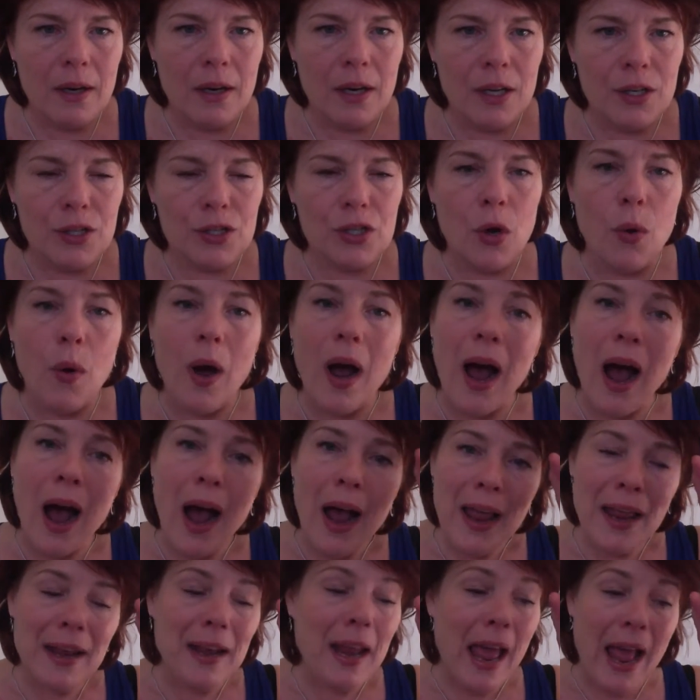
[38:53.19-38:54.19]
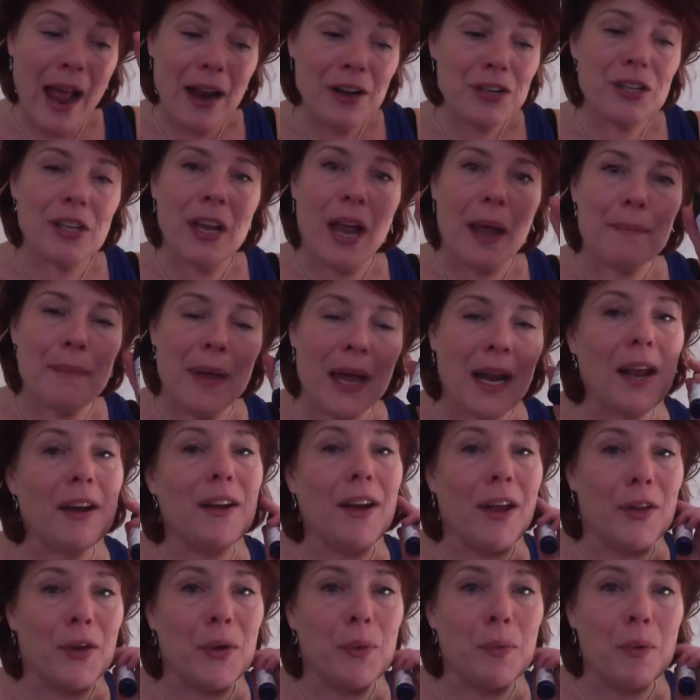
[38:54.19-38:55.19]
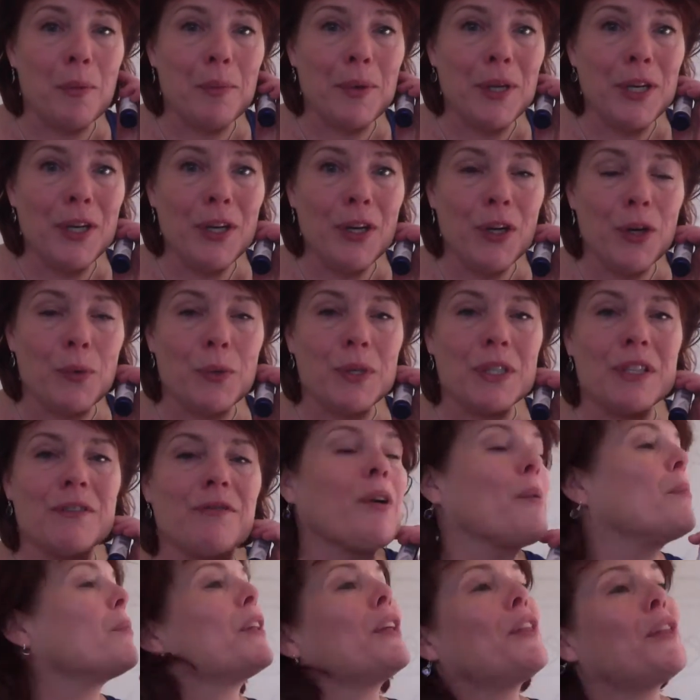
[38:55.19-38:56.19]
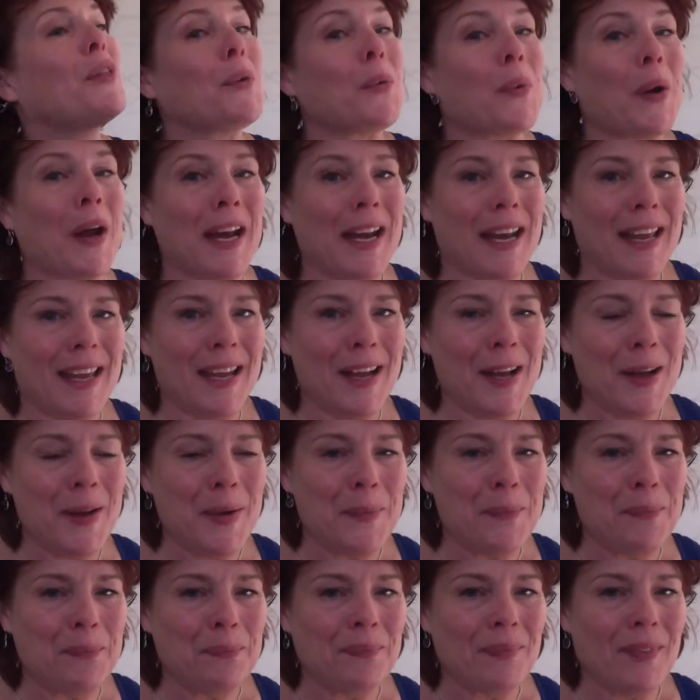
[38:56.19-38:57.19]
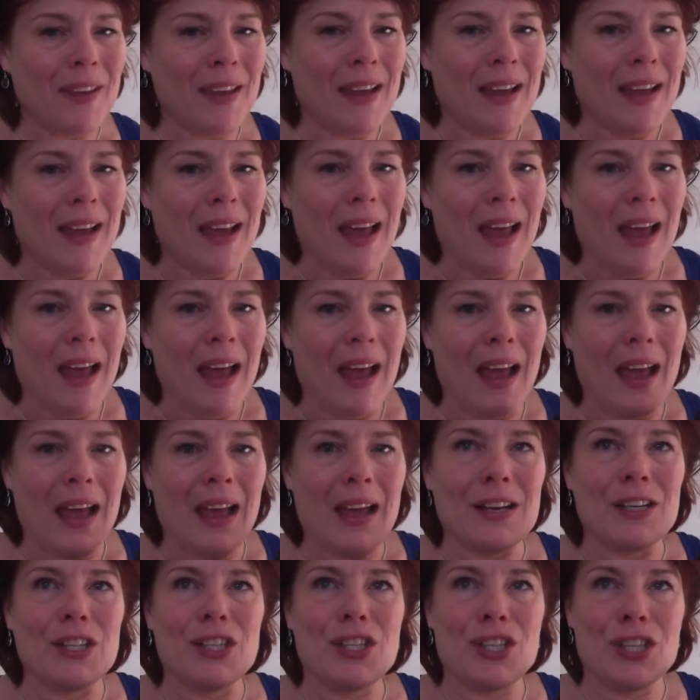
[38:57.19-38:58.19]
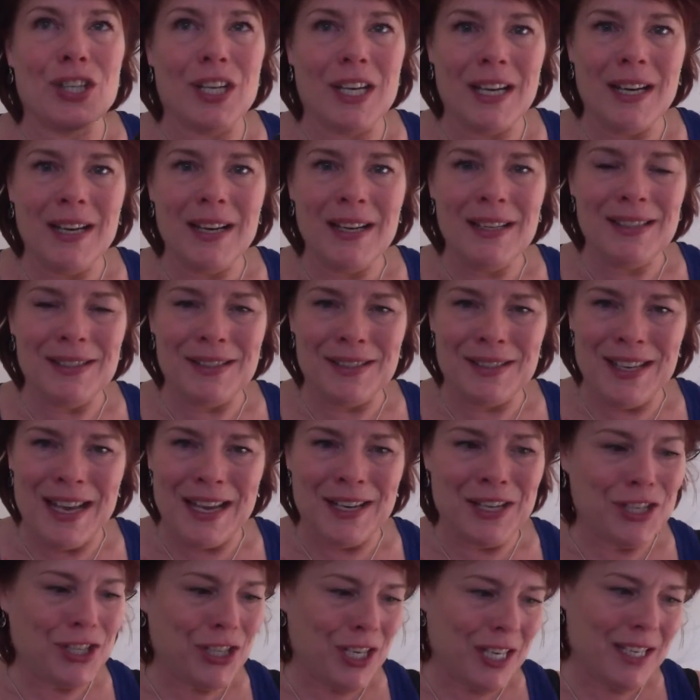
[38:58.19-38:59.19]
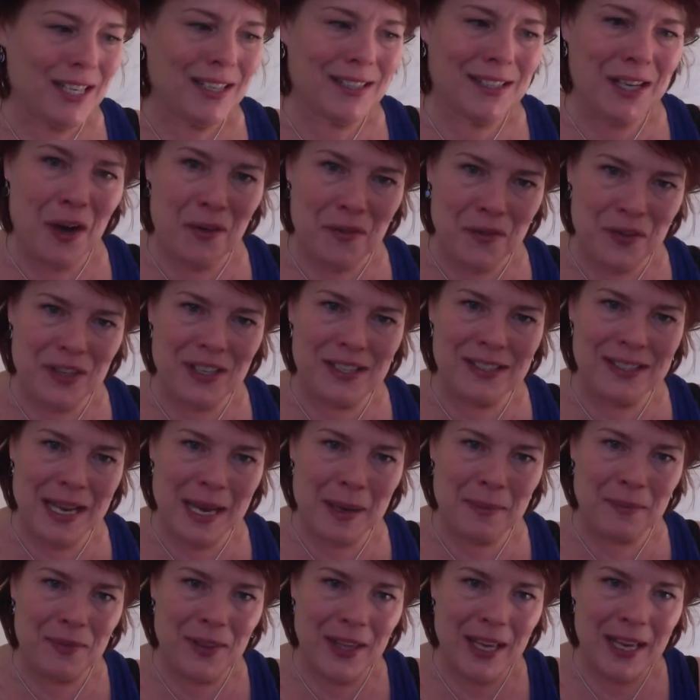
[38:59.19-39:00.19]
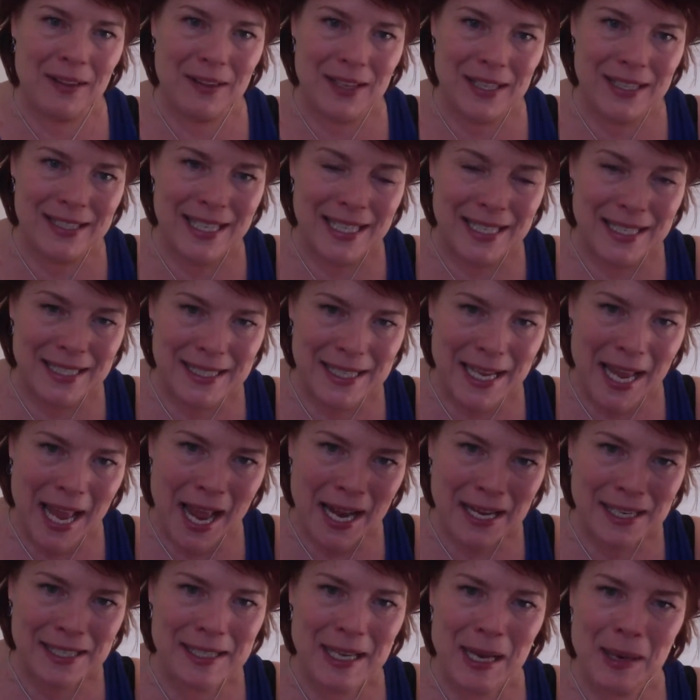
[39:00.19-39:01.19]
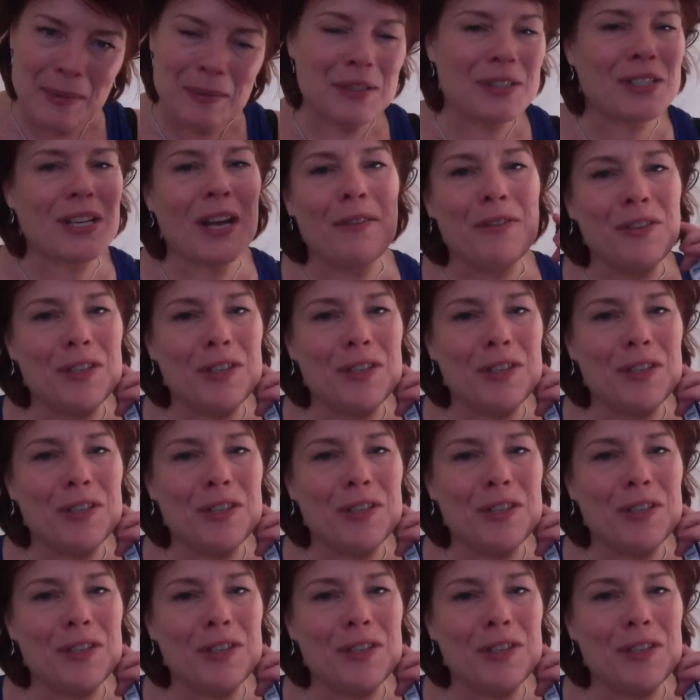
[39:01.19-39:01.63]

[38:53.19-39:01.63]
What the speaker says: So I met another woman who was from Lithuania, and she said she discovered the same thing, this exact same stuff.